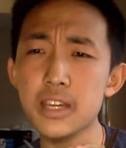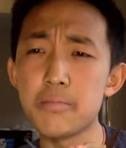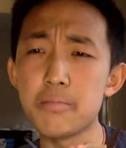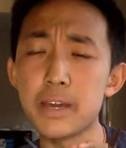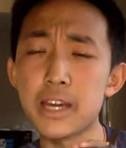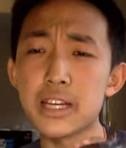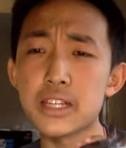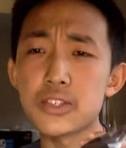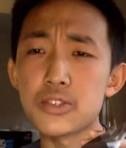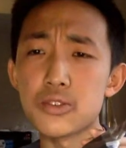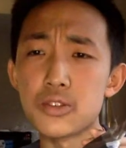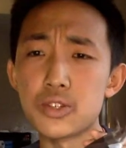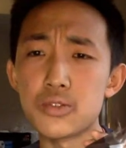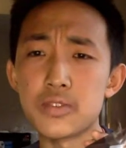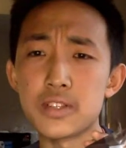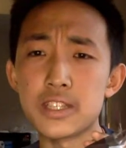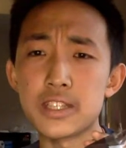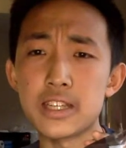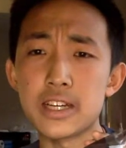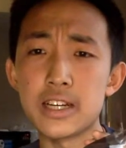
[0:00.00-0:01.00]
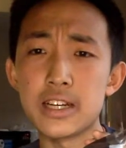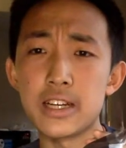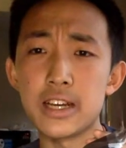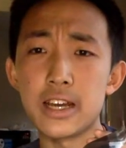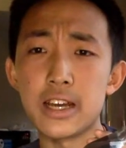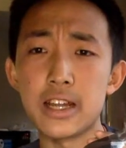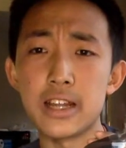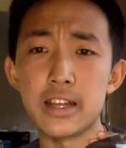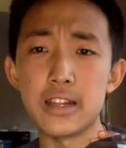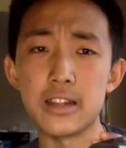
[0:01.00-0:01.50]
bangs towards one side
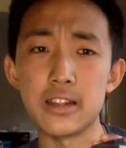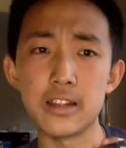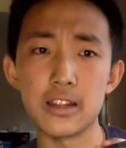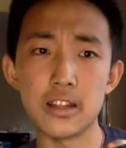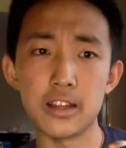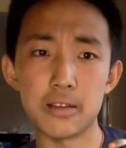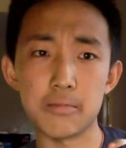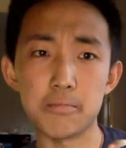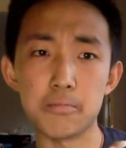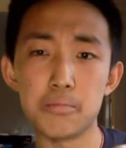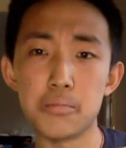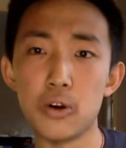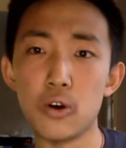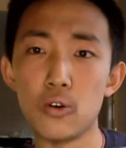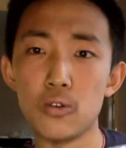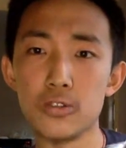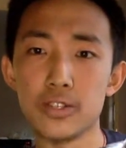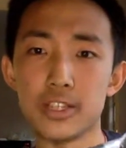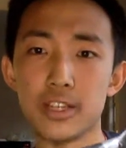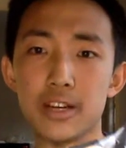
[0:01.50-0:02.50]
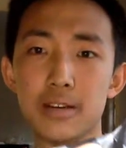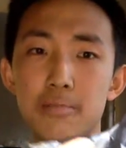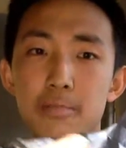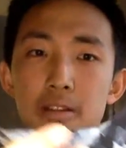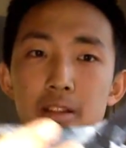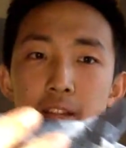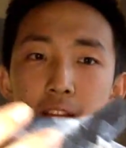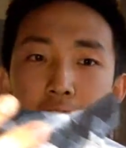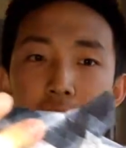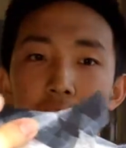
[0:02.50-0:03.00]
and then like pulls
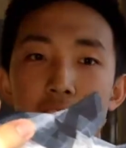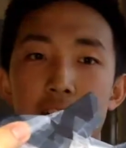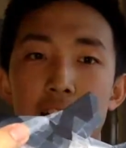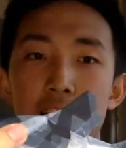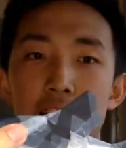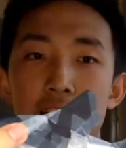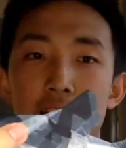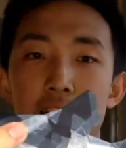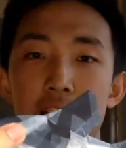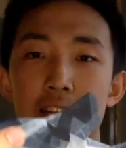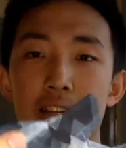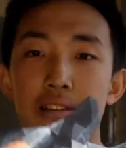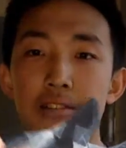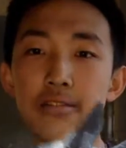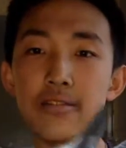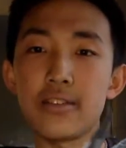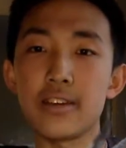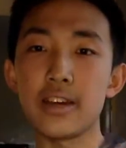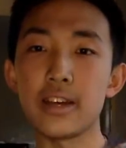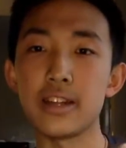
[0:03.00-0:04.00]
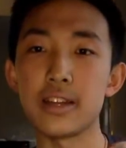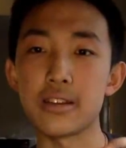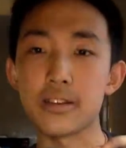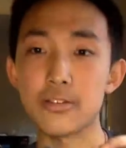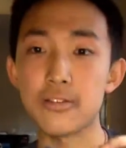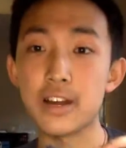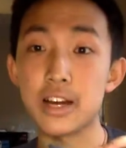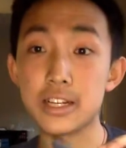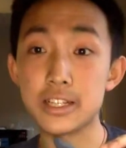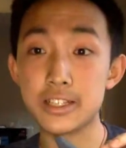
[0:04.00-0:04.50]
up like that kind of, and then
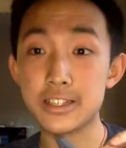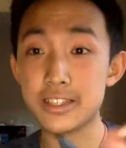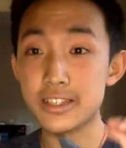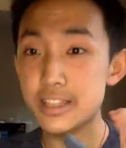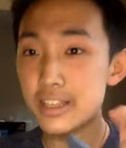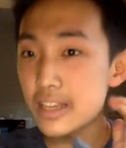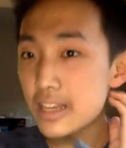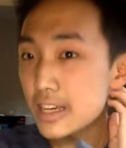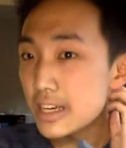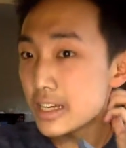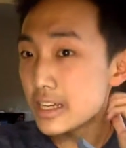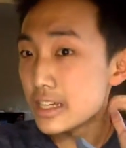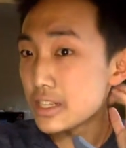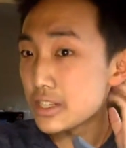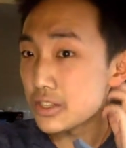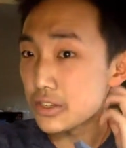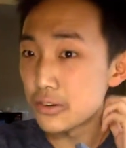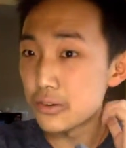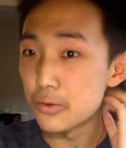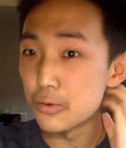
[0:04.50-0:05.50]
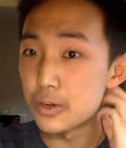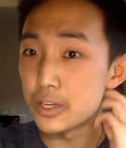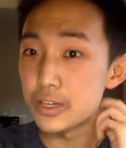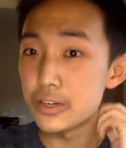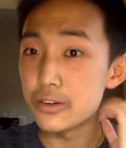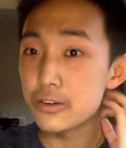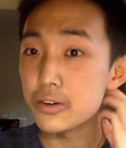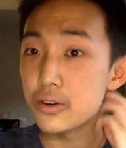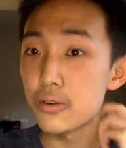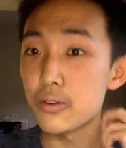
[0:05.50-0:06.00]
crashes. So when
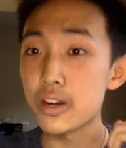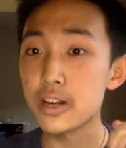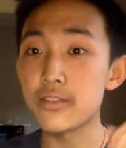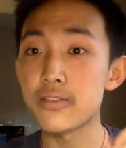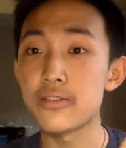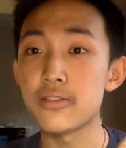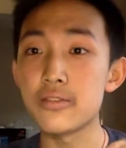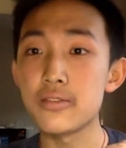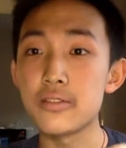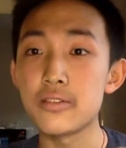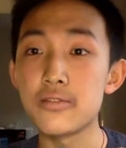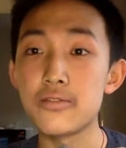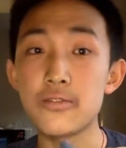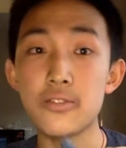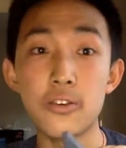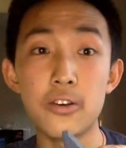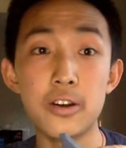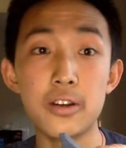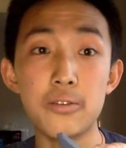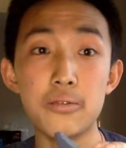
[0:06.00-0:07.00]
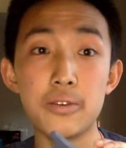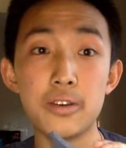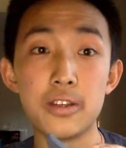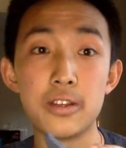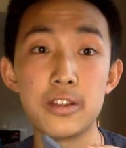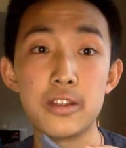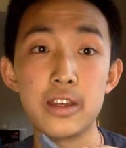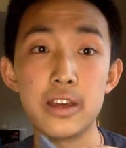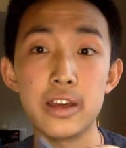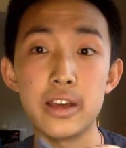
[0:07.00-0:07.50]
you correct for it
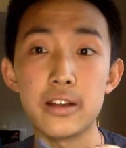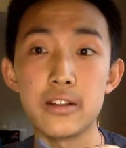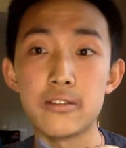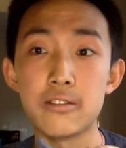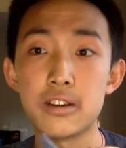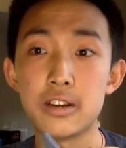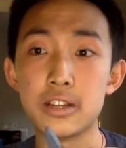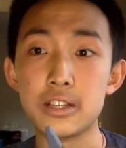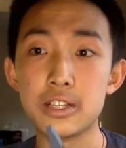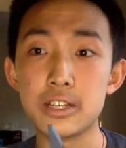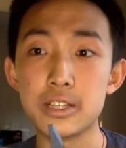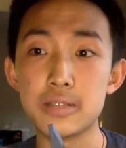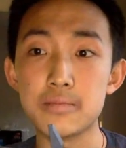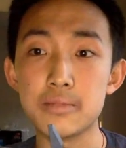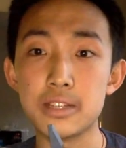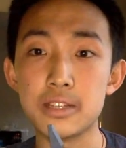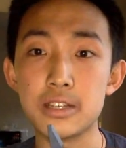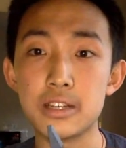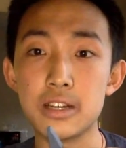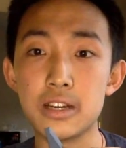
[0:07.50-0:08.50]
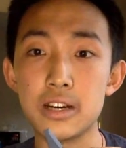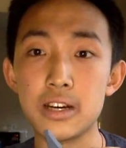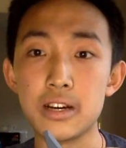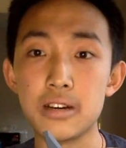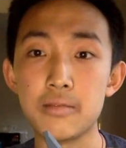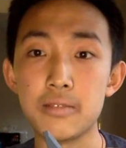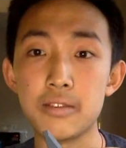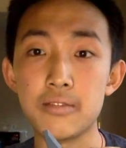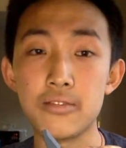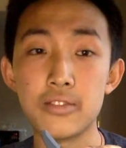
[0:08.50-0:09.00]
with aileron adjustment,
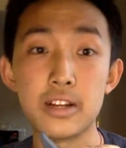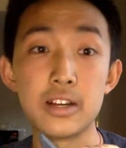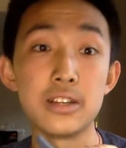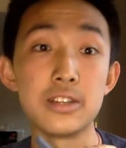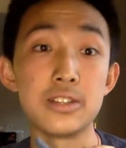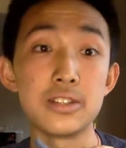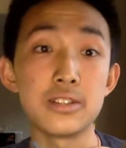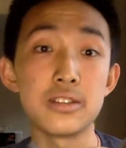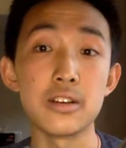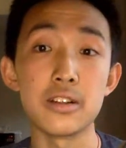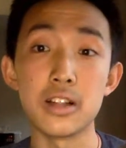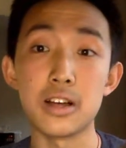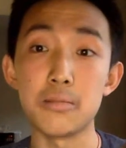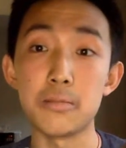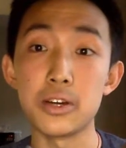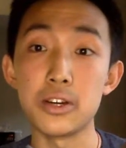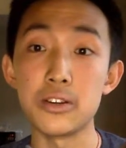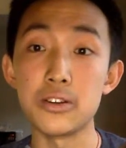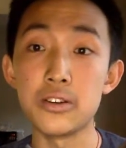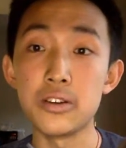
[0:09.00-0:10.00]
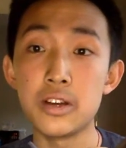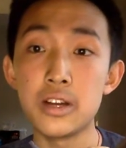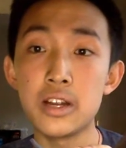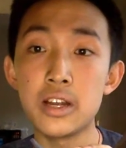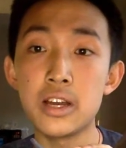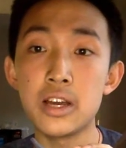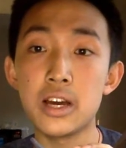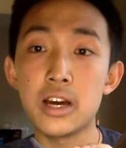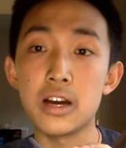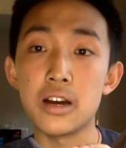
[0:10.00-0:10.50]
it flies a lot better.
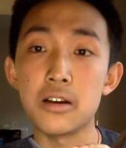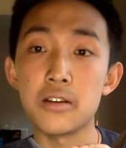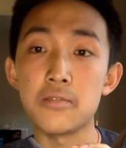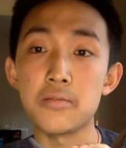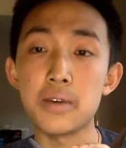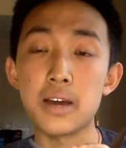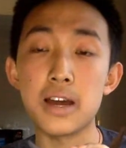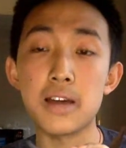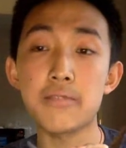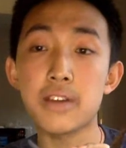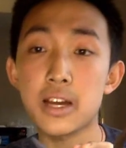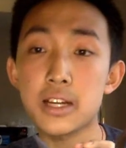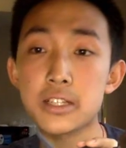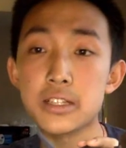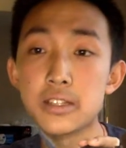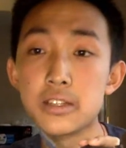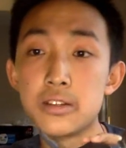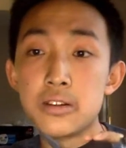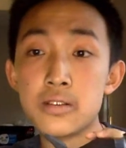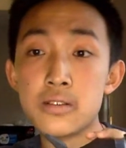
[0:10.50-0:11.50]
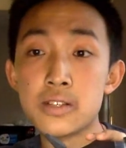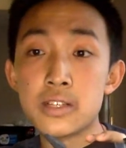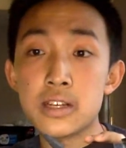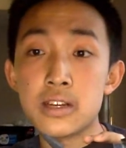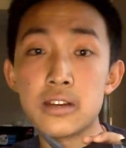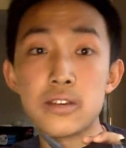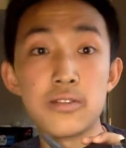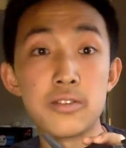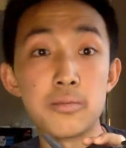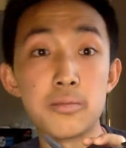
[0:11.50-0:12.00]
I've actually noticed
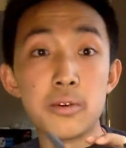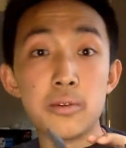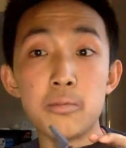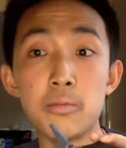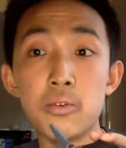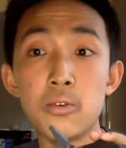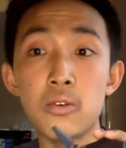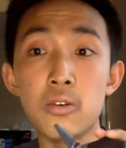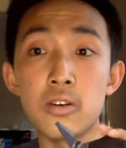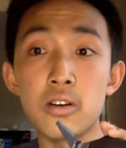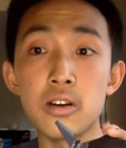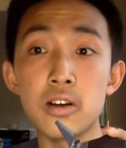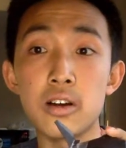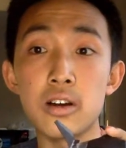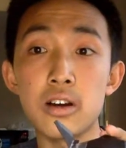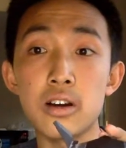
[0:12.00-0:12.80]
that if you put more